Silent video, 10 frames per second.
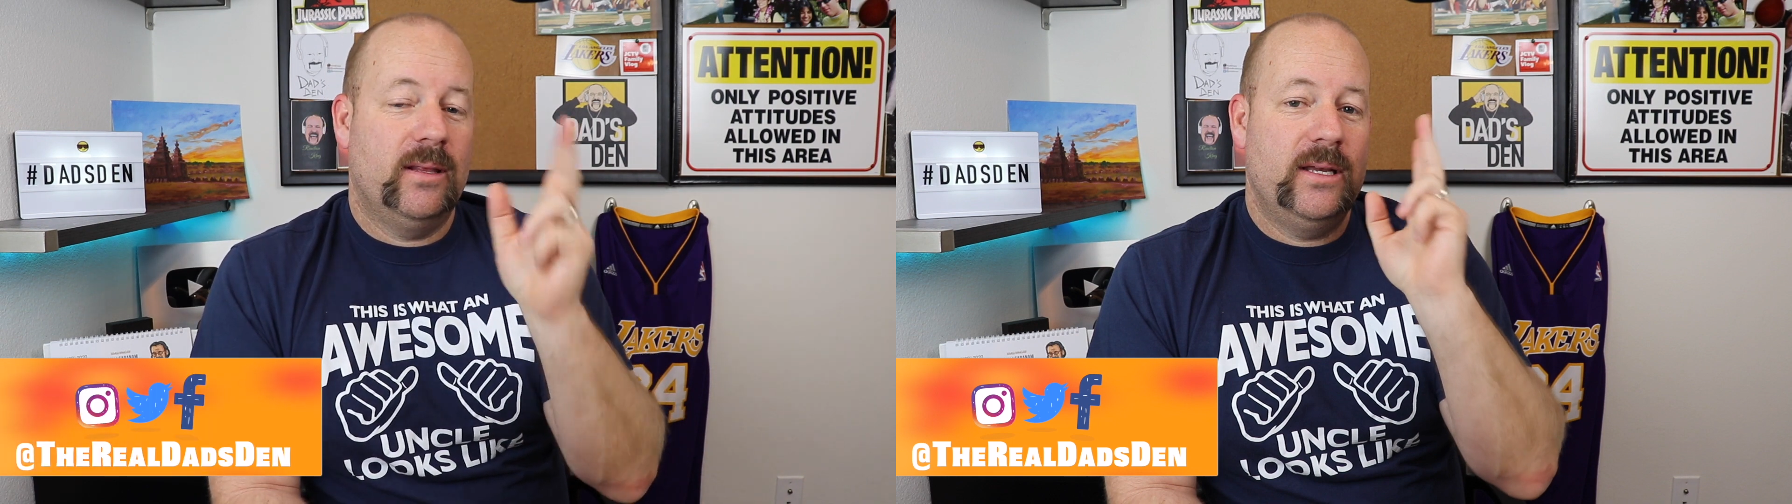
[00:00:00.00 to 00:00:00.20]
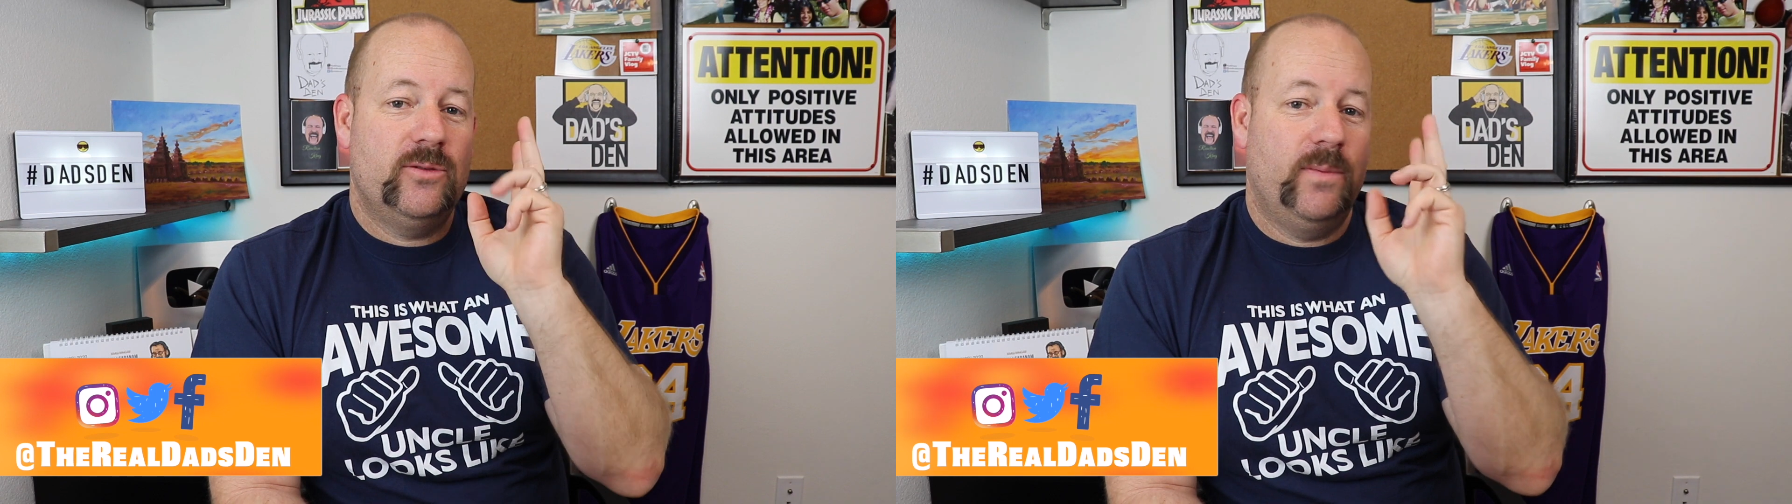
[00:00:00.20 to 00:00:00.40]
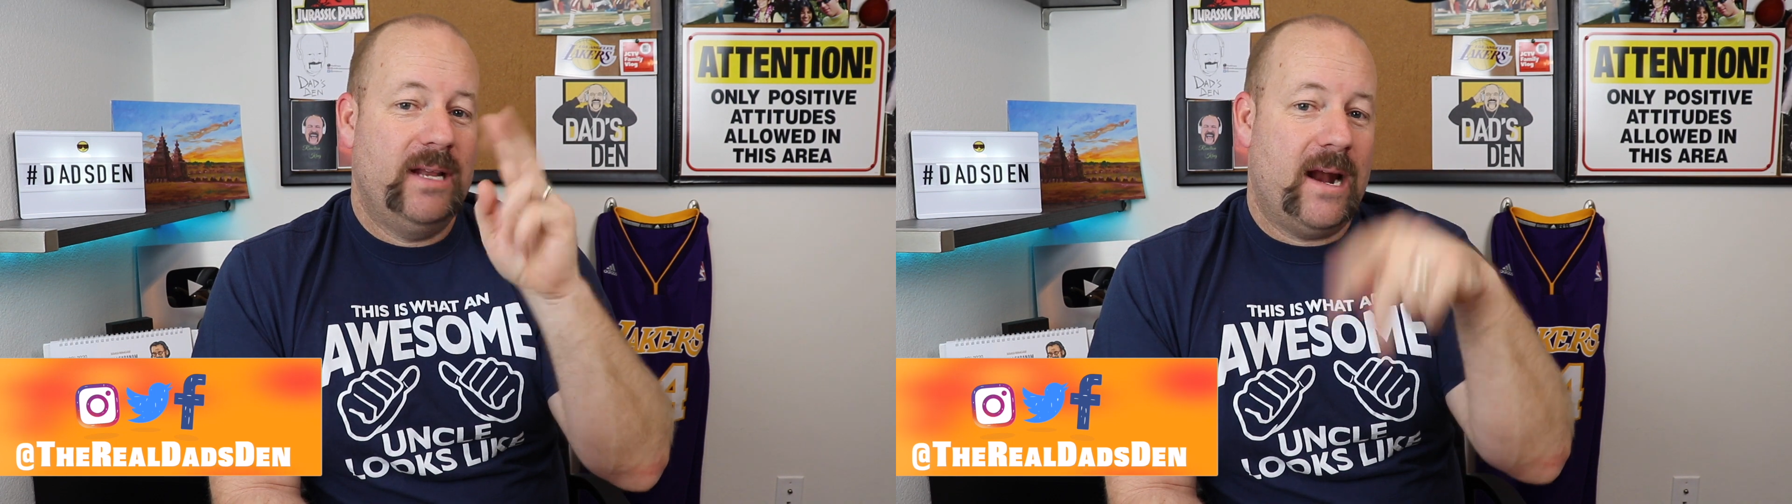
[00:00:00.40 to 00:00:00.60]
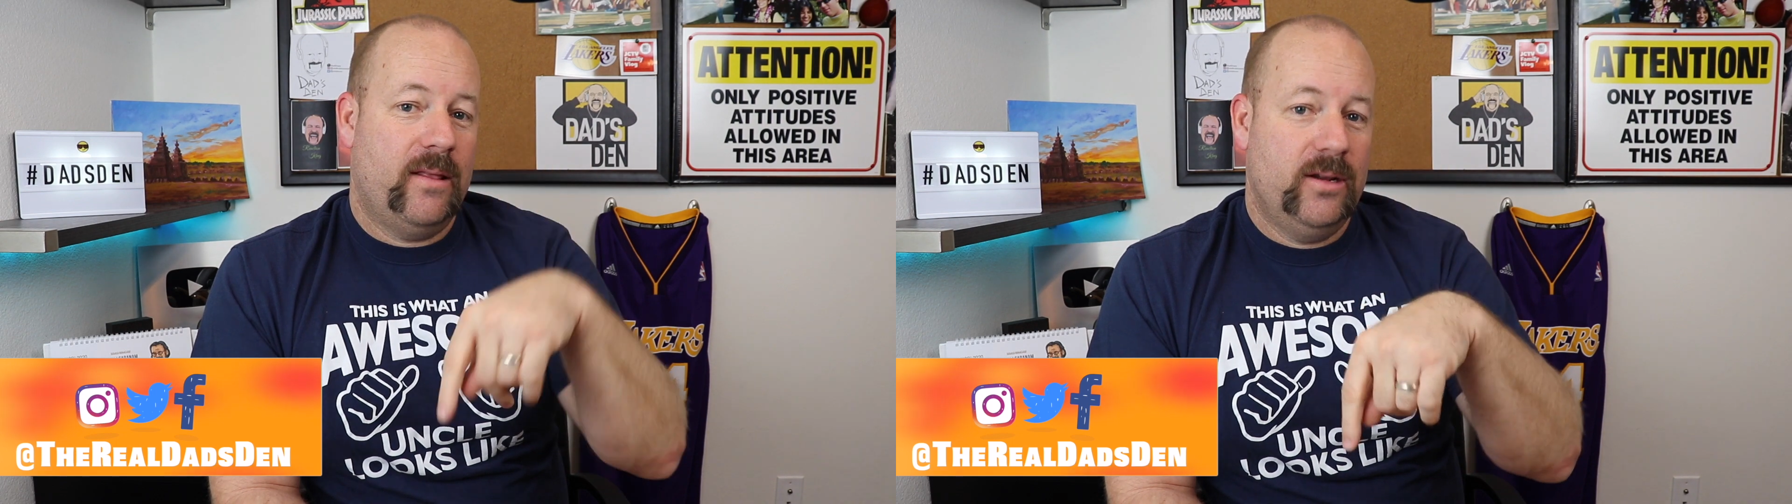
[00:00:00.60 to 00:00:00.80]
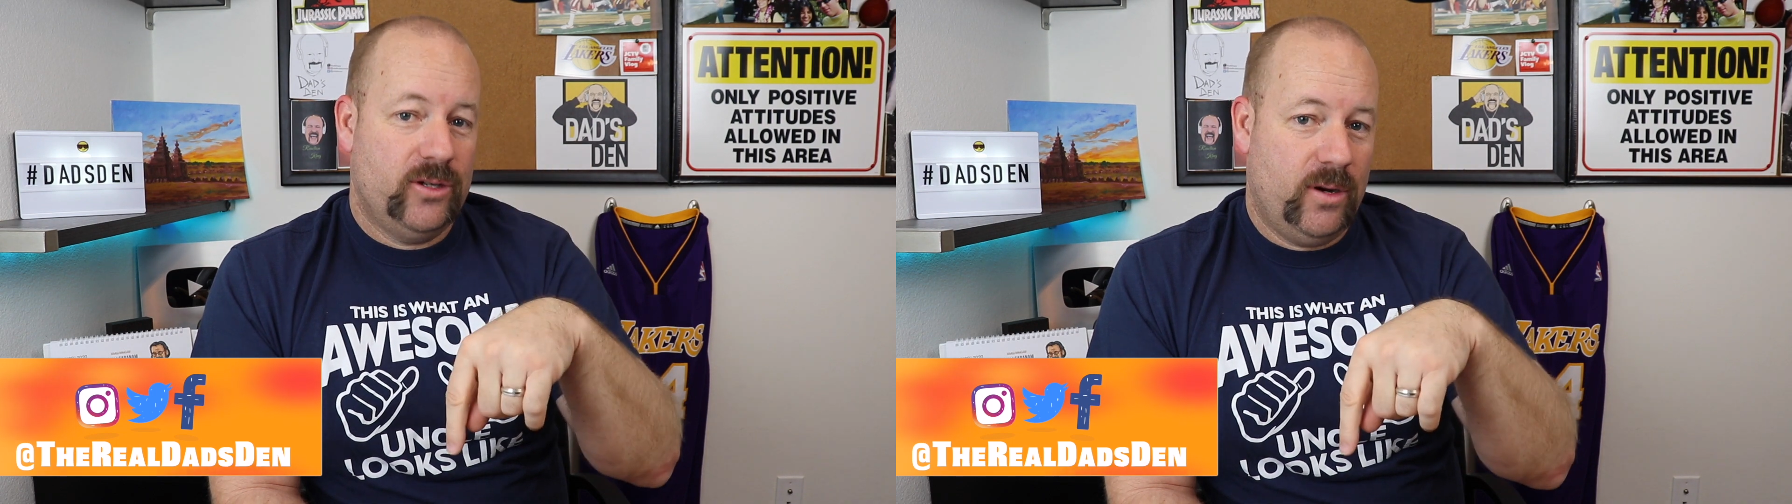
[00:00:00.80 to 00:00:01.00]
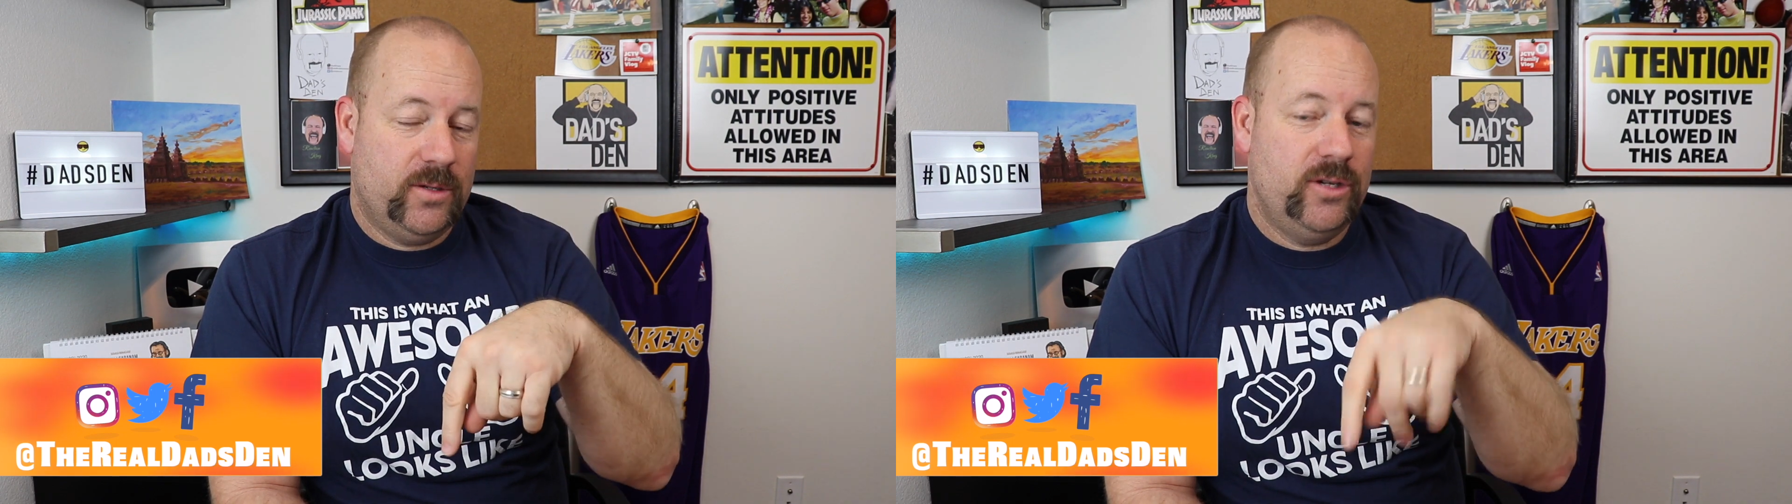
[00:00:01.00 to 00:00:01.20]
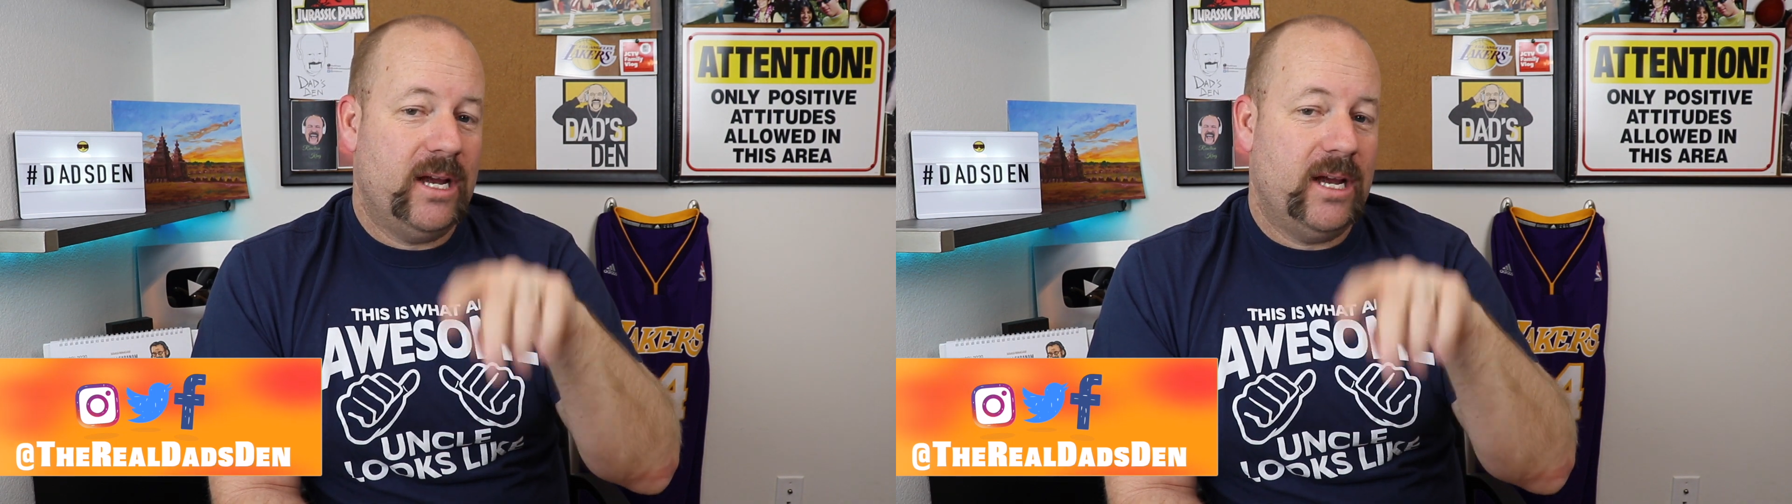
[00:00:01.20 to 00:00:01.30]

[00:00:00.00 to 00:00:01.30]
The links will be down in the description.